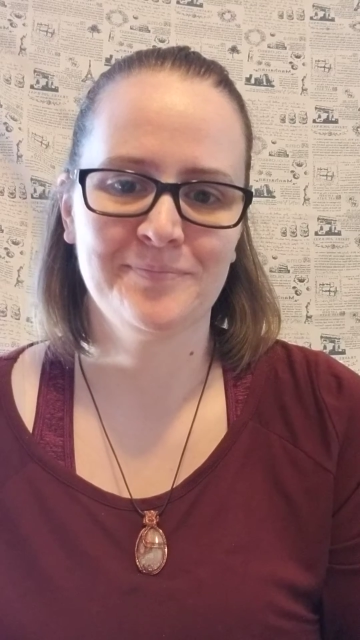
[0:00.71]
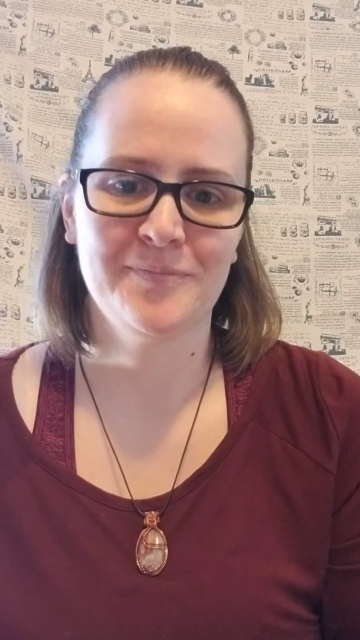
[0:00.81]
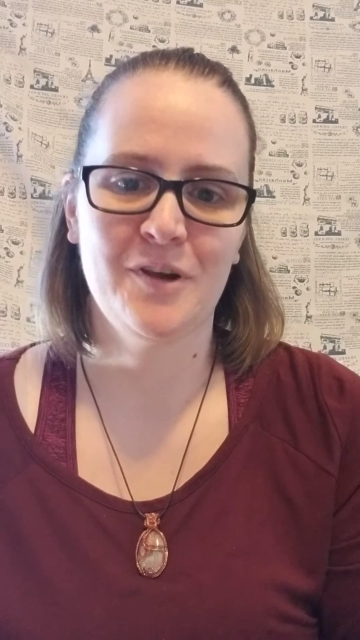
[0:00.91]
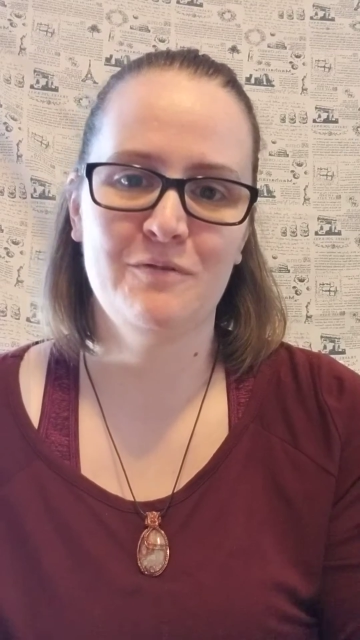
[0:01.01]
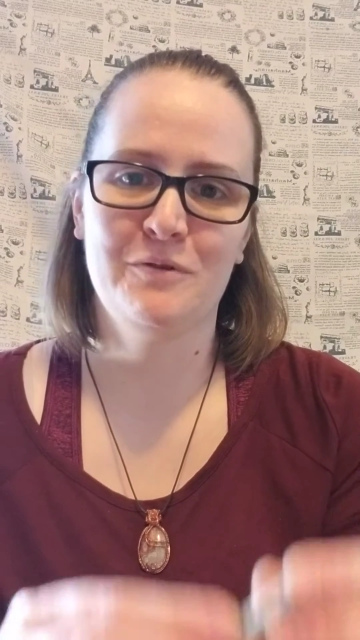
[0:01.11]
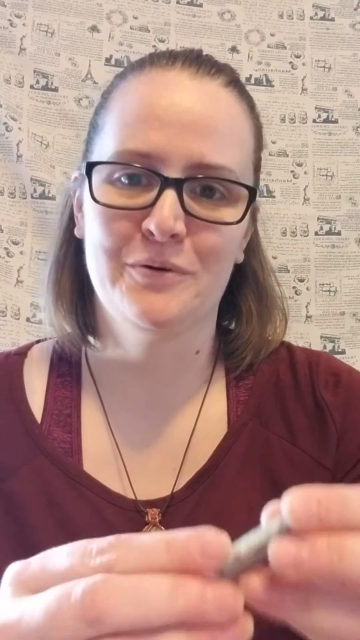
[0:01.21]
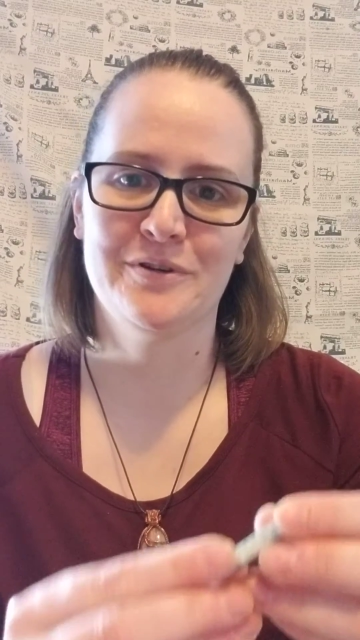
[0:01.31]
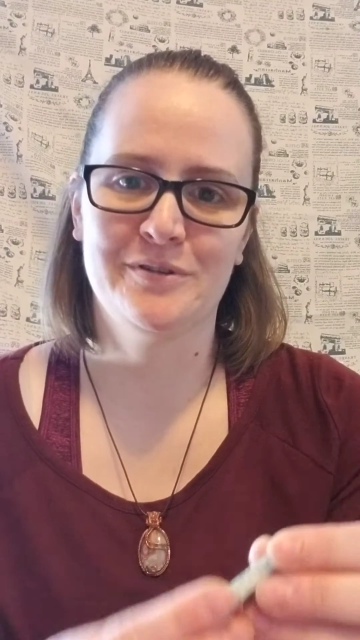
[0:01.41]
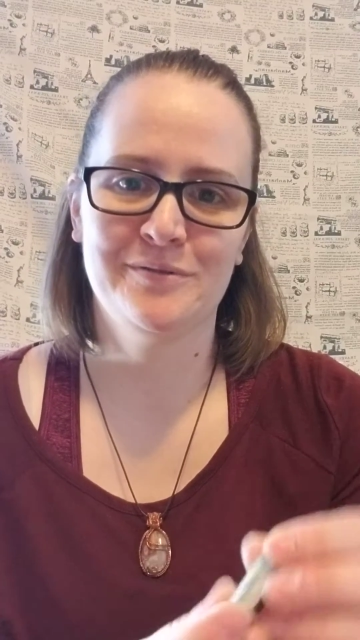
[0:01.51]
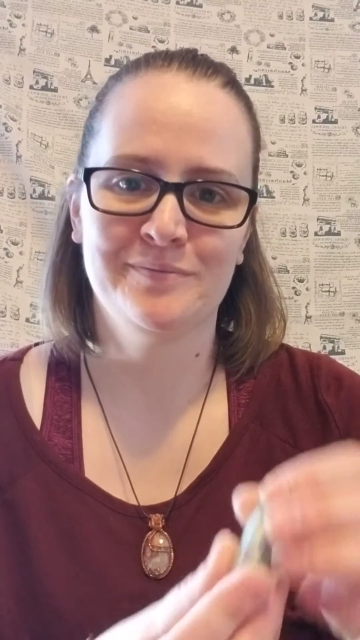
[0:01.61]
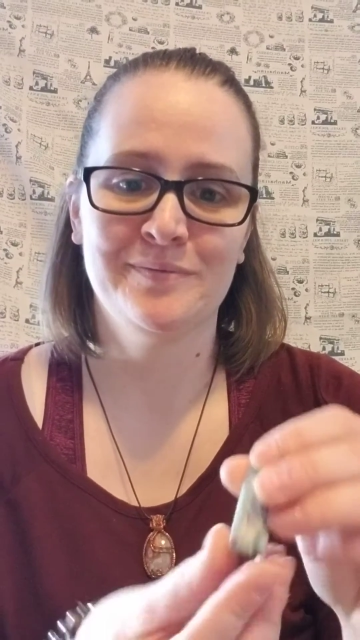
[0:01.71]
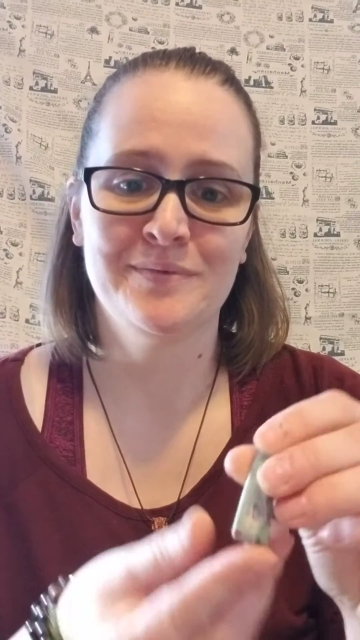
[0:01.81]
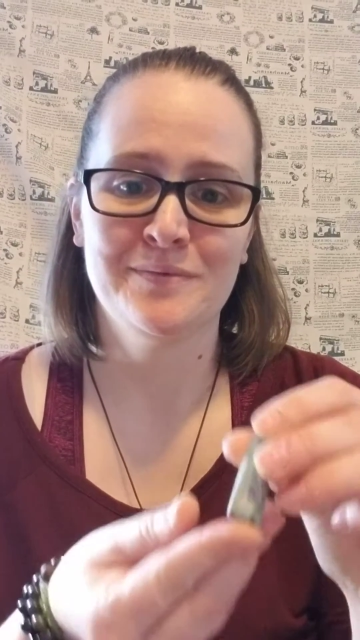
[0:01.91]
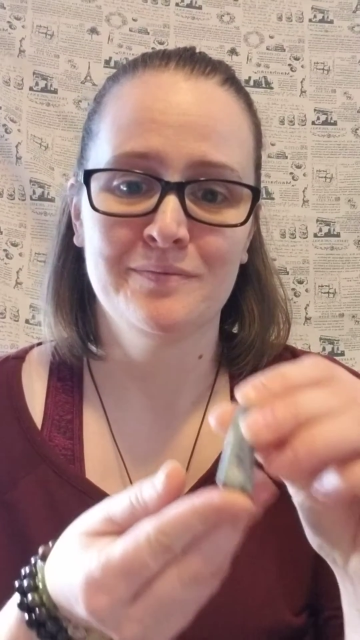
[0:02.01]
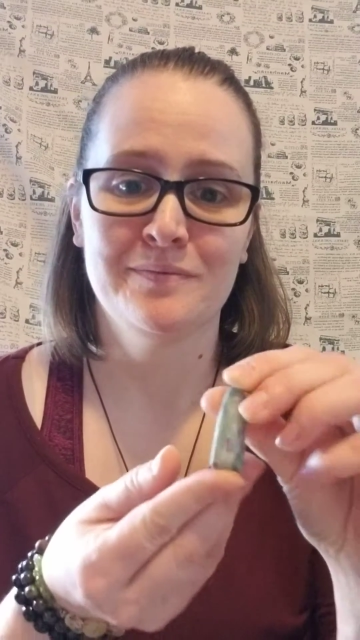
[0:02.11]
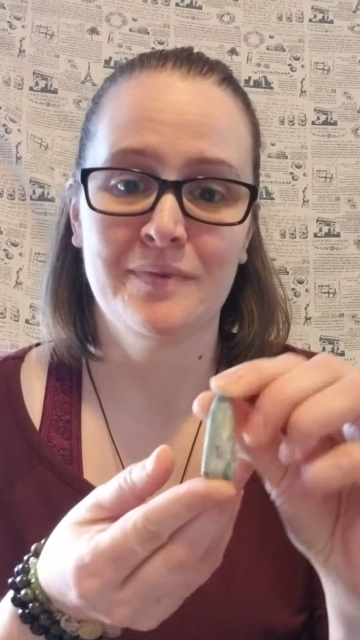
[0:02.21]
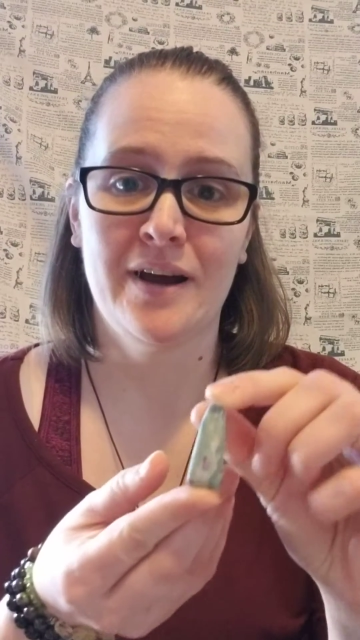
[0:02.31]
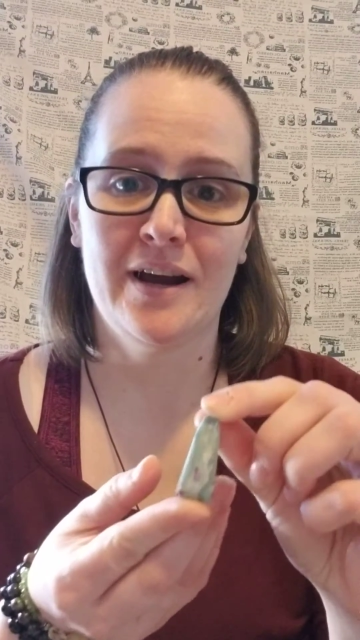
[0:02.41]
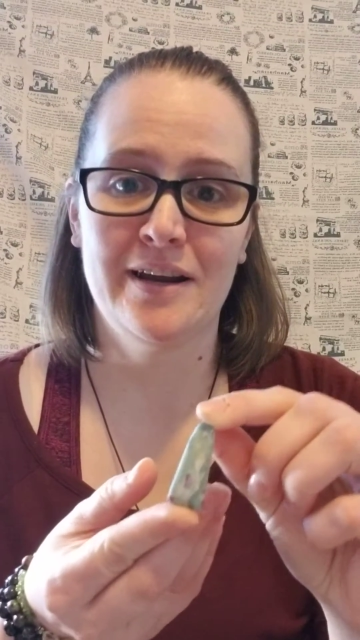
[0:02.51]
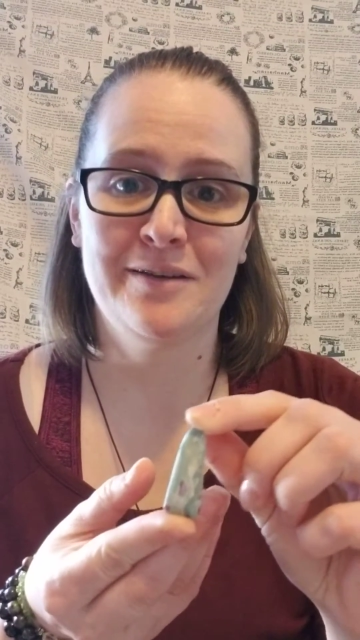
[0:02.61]
of course,
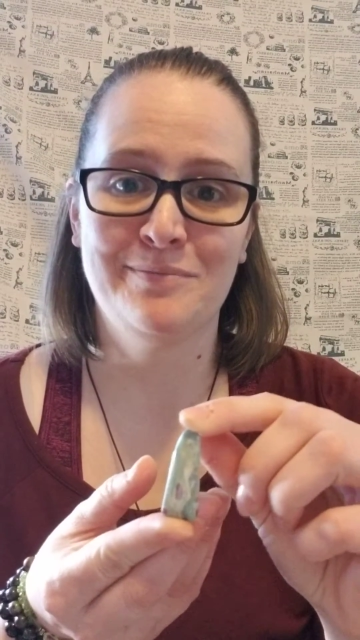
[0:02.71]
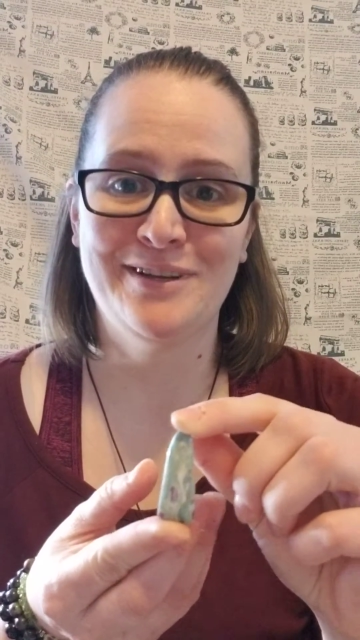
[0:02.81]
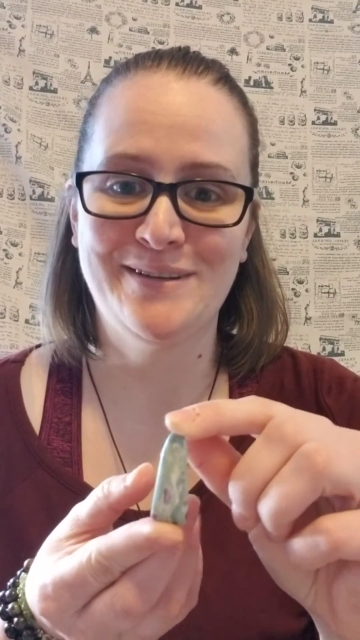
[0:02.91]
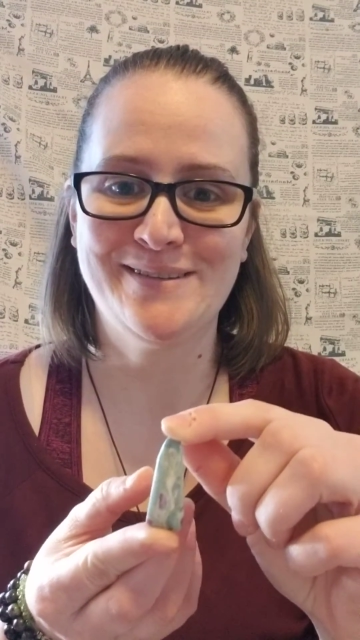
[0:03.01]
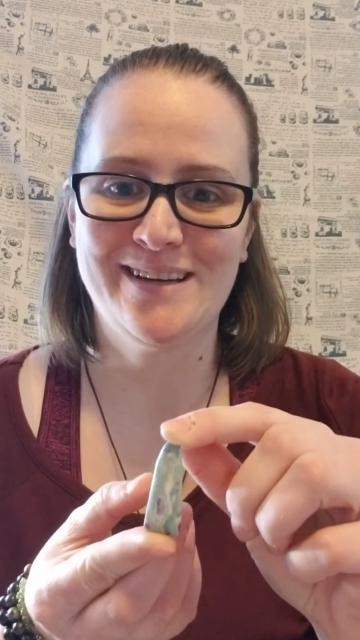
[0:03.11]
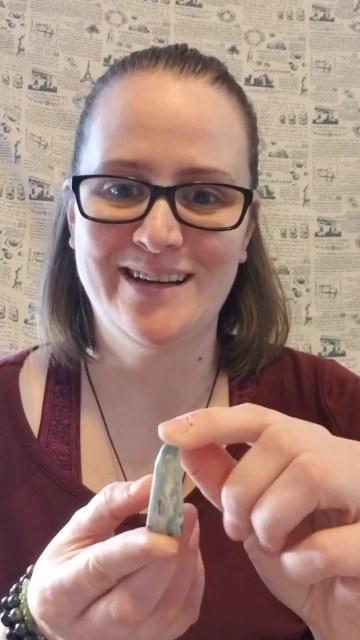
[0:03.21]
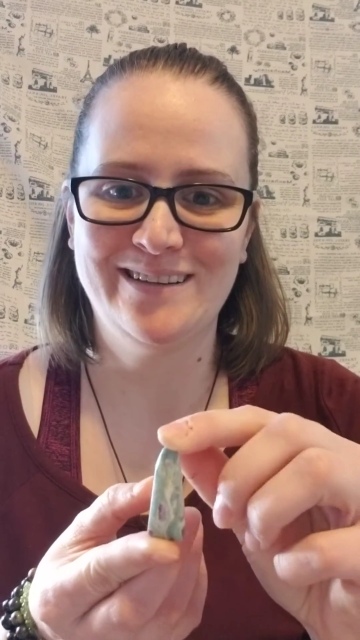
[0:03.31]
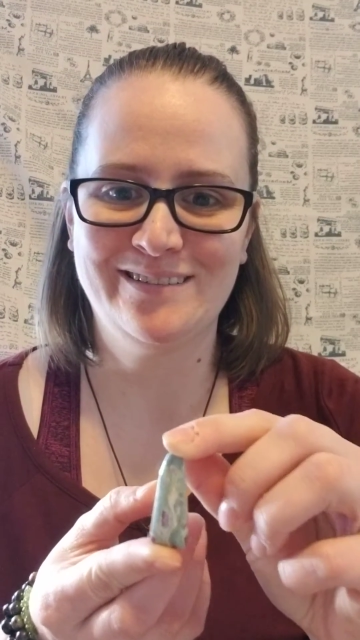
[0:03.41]
hiding in plain sight.